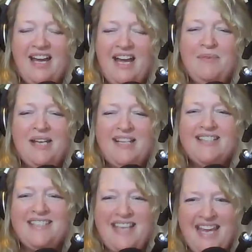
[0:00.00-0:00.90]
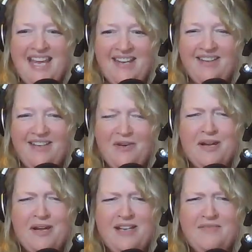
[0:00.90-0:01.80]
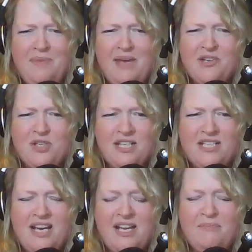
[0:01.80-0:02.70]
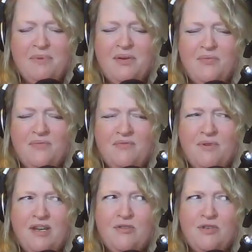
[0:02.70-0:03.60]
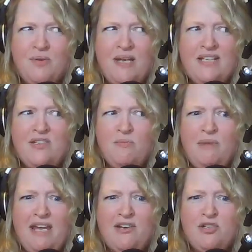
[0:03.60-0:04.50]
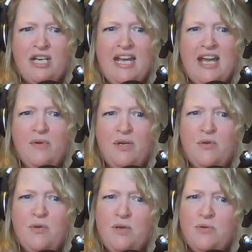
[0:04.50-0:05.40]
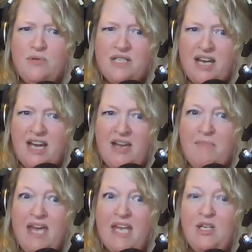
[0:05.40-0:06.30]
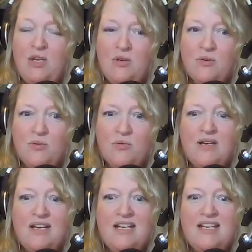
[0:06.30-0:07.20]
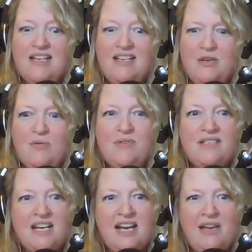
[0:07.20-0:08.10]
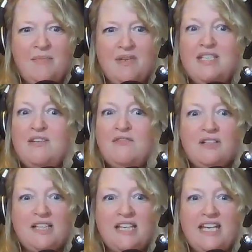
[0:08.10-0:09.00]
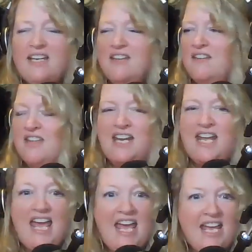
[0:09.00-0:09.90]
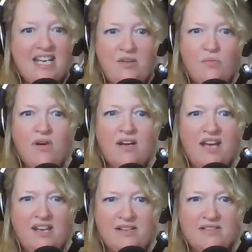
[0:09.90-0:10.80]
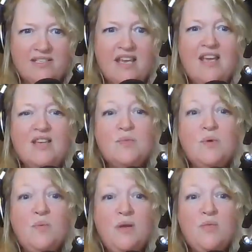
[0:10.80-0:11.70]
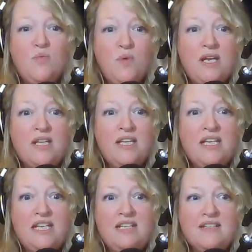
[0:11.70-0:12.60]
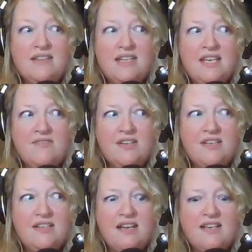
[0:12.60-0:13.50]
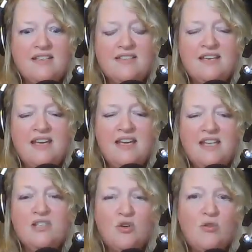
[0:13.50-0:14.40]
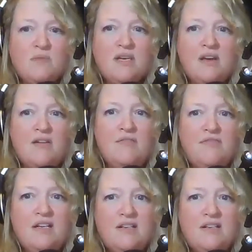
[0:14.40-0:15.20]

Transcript: I'm not saying you're not managing time, but what you're doing is you're managing how you use time, and you use time differently than anyone else. So what we really need to think of it as in terms of